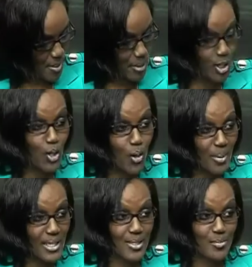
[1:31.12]
But
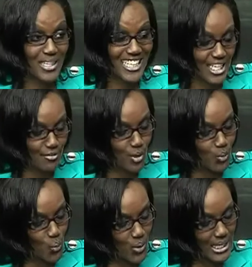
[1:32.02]
lawmakers believe that
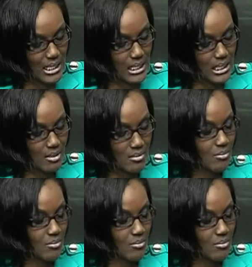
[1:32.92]
we need